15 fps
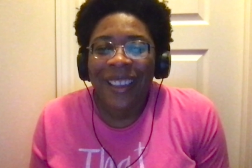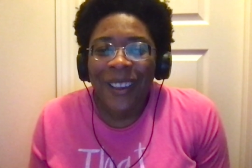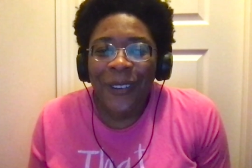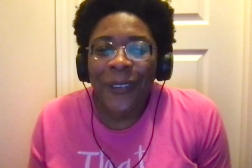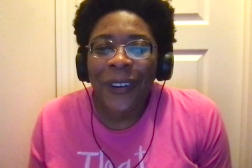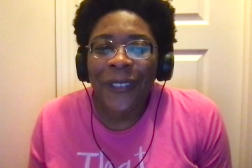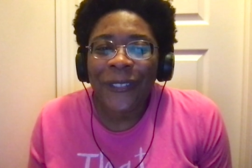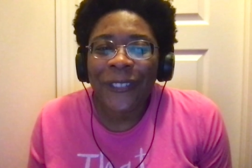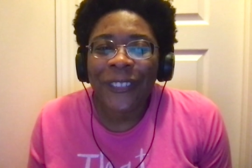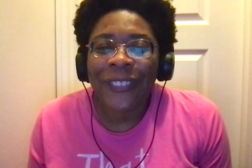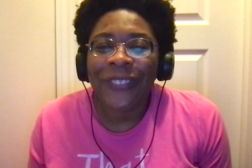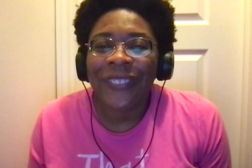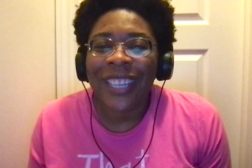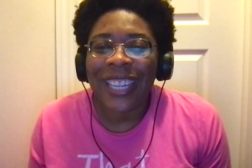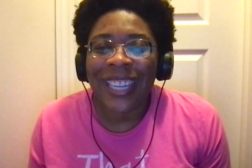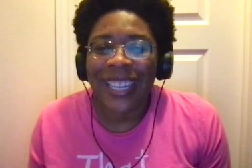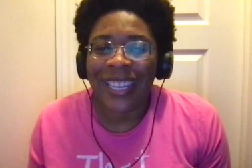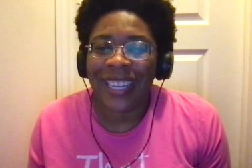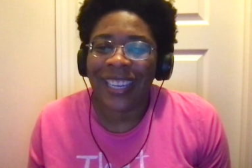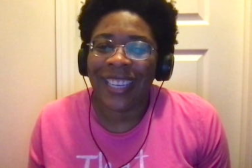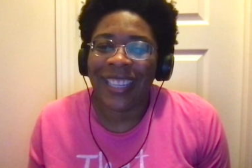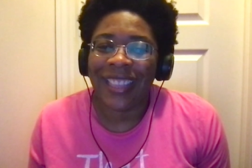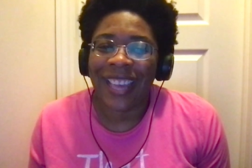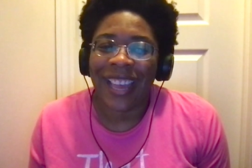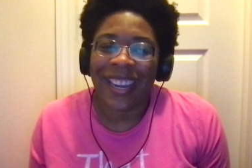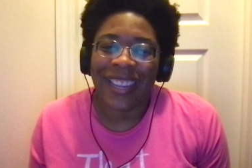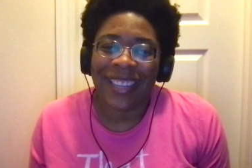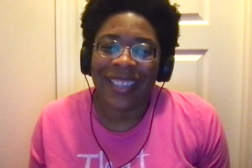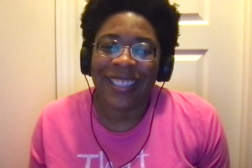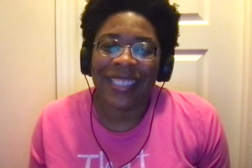Well, for me, that
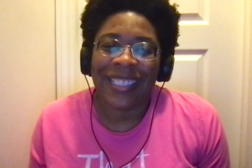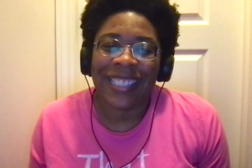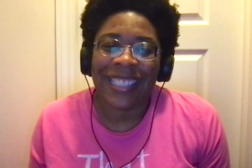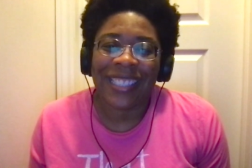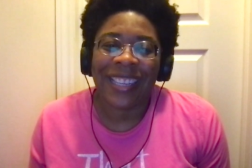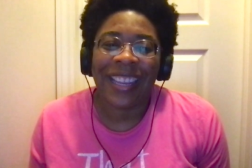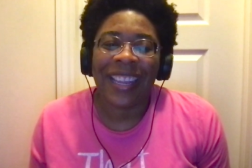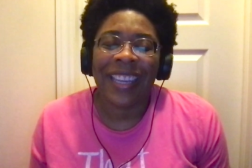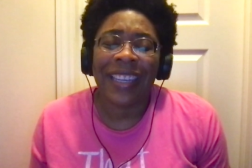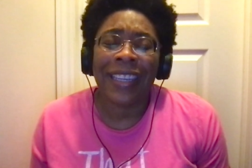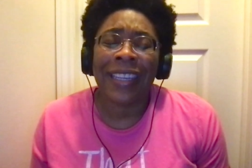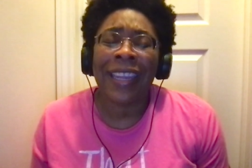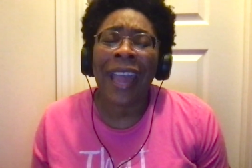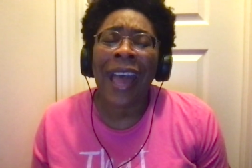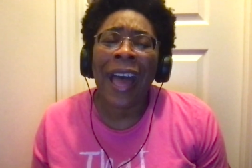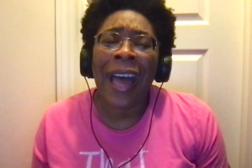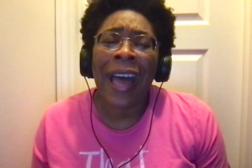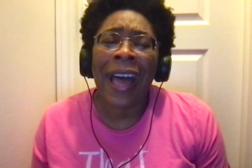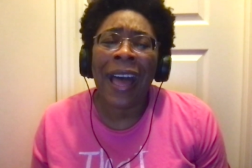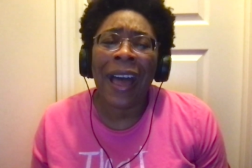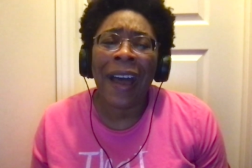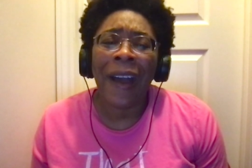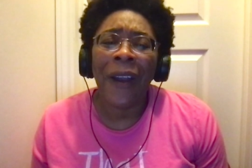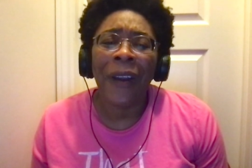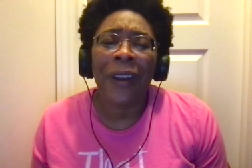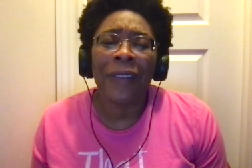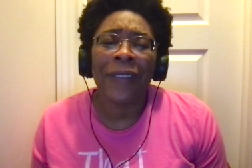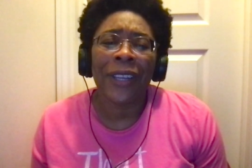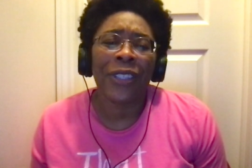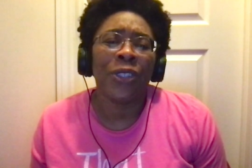is. Yeah, our
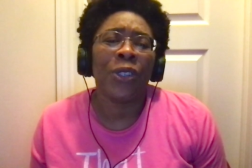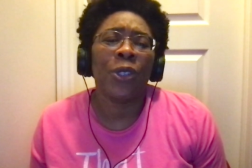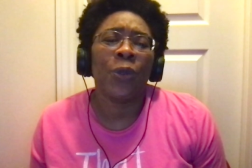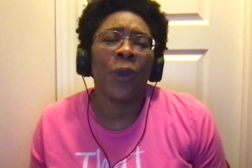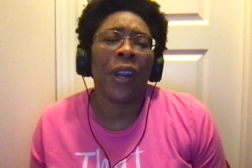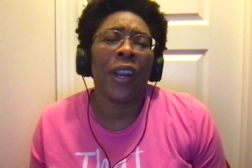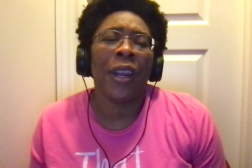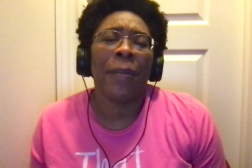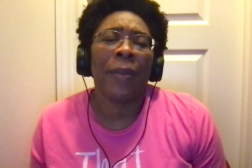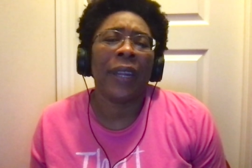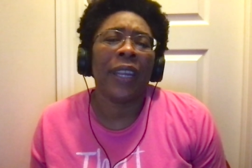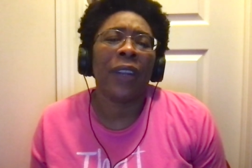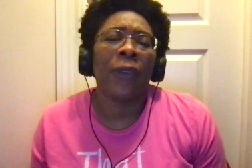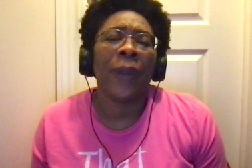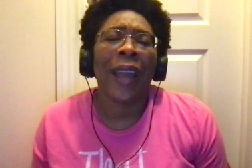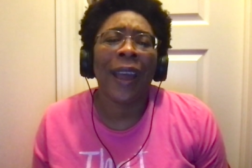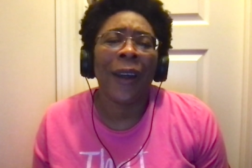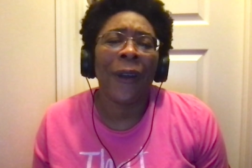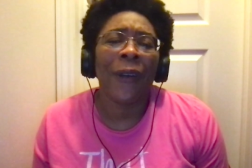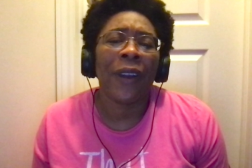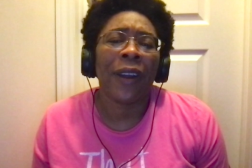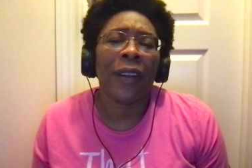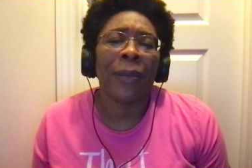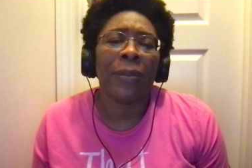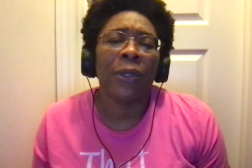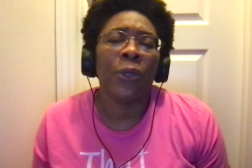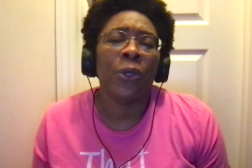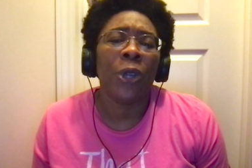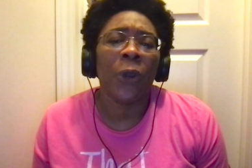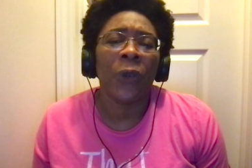investors wanted to break ground on a
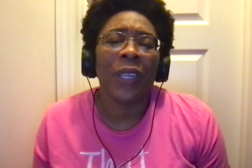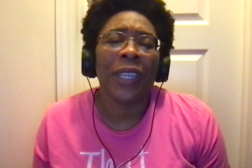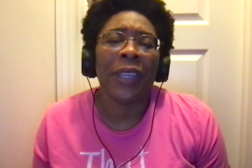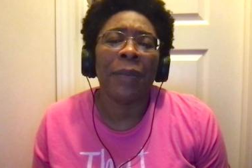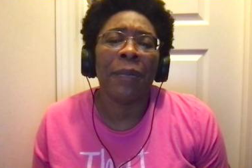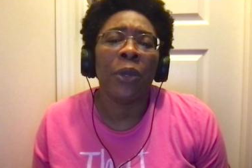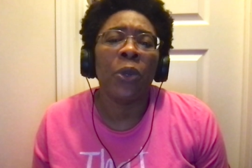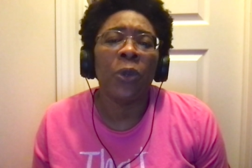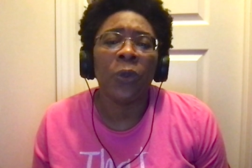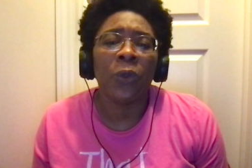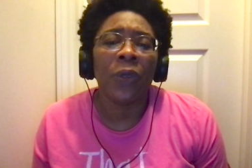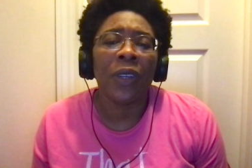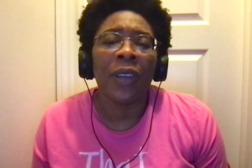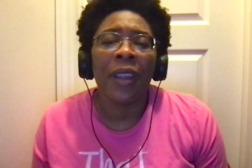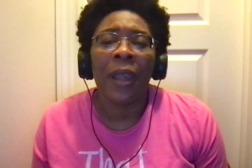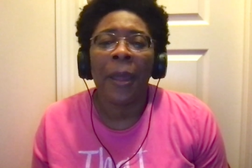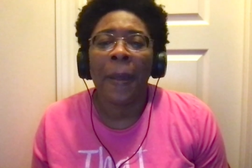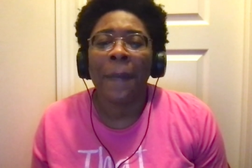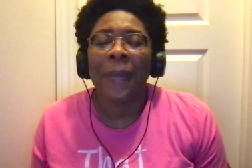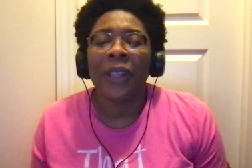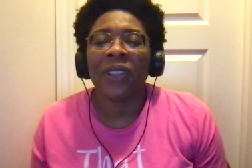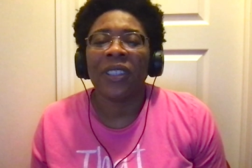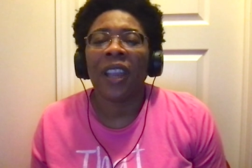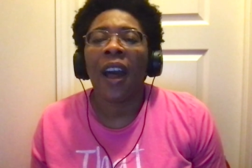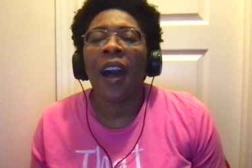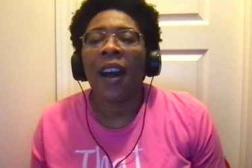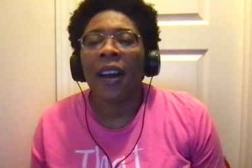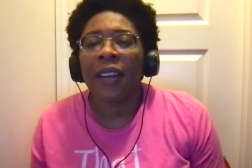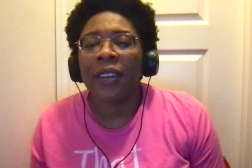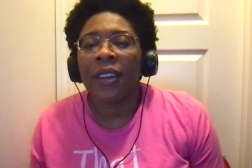Plutonian moon, build
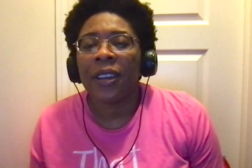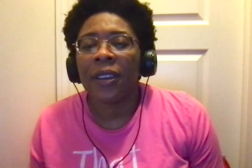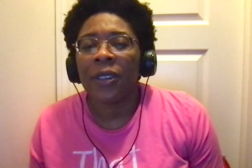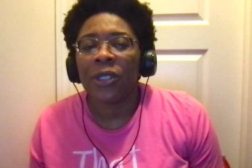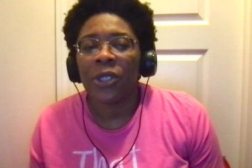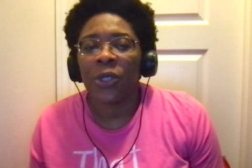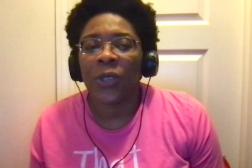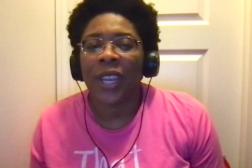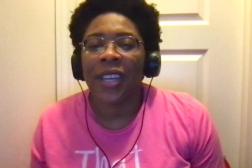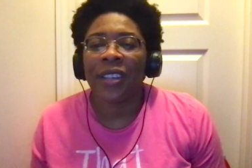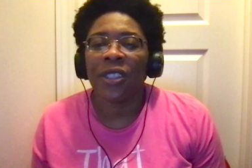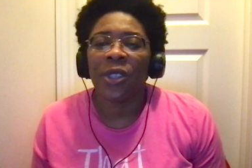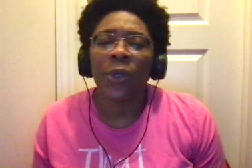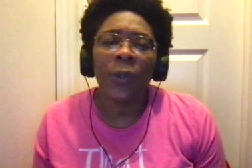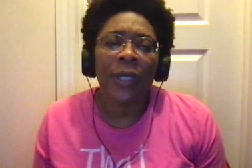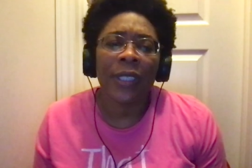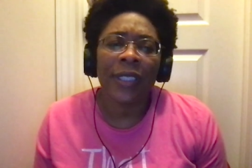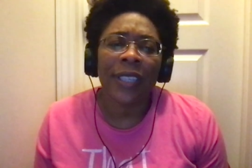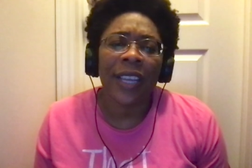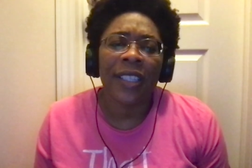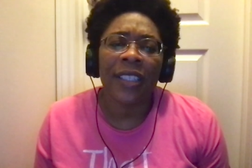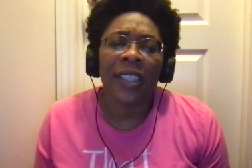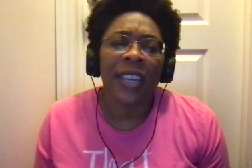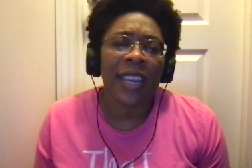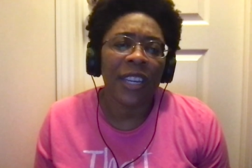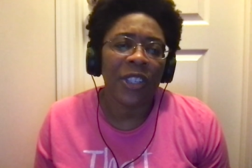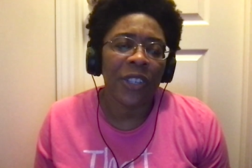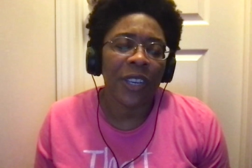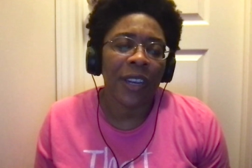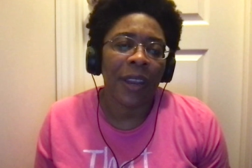condos, create a tourist
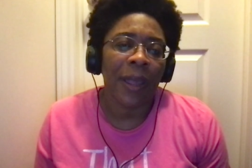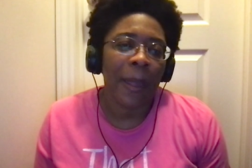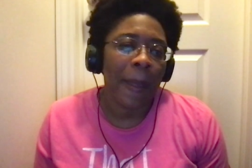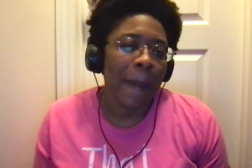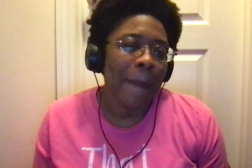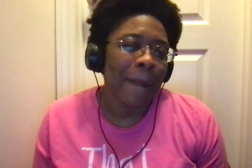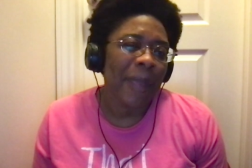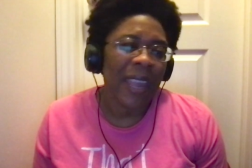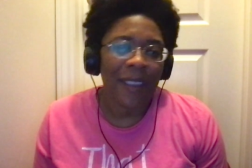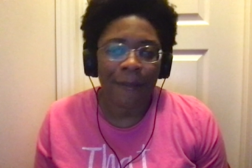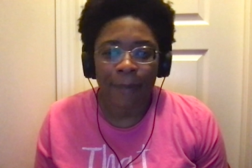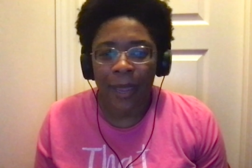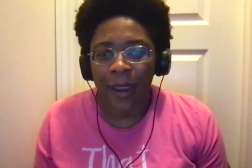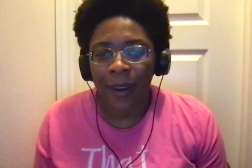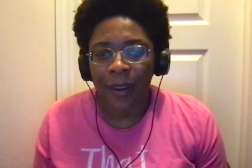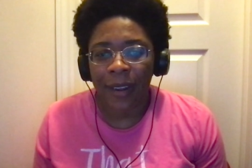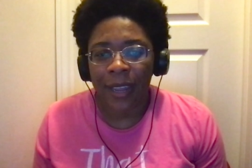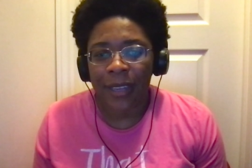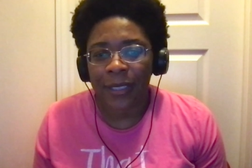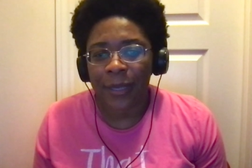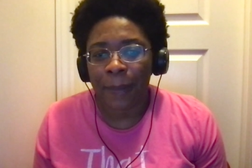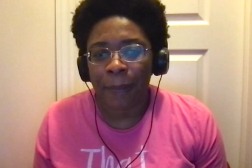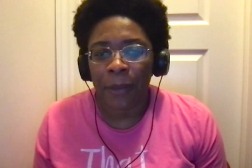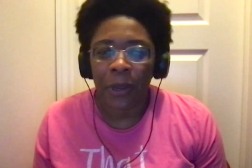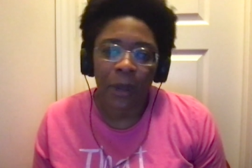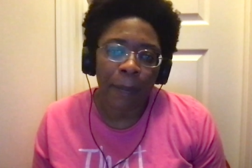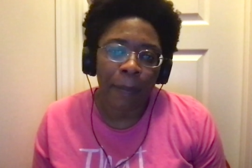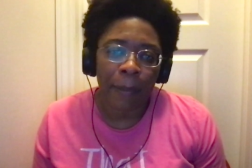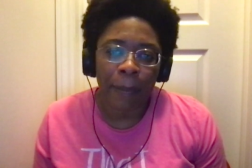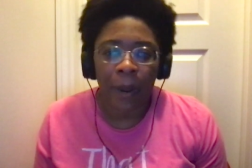destination, pave paradise, and put
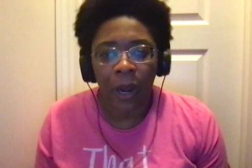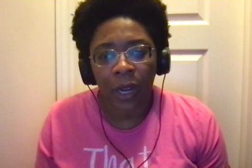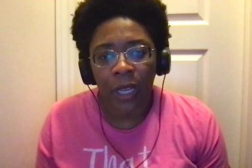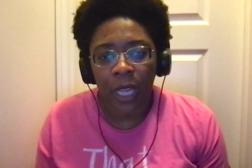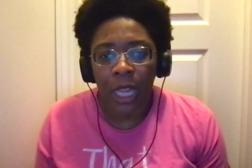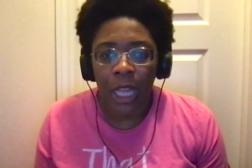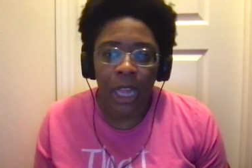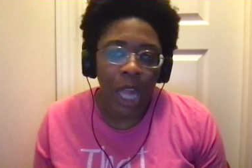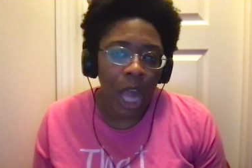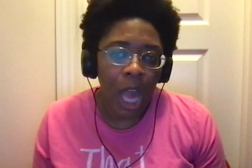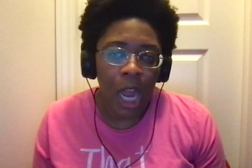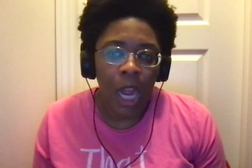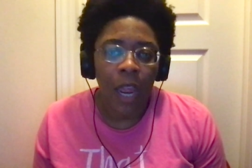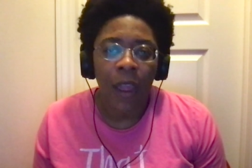up a parking lot.